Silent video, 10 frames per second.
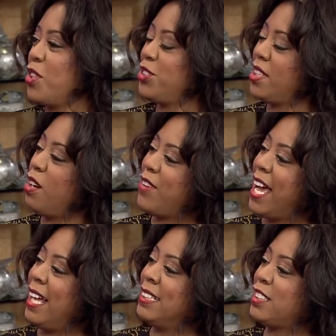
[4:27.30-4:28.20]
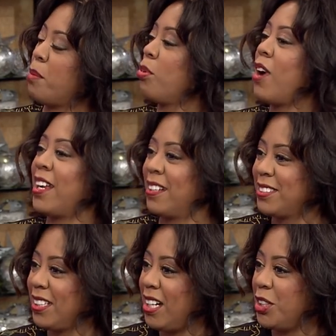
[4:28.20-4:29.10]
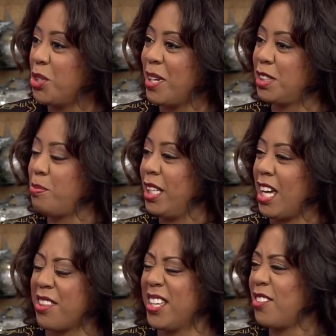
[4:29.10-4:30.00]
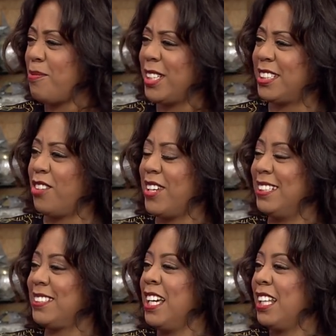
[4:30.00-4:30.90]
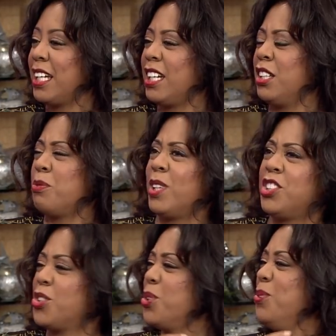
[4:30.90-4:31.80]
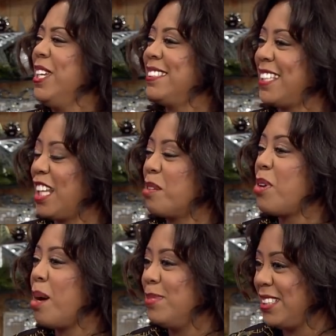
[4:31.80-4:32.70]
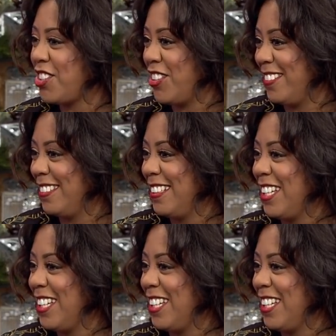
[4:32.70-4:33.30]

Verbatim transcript: of yourself as a product, a mm-hmm. USP. I think of myself as like a, what is your unique selling proposition?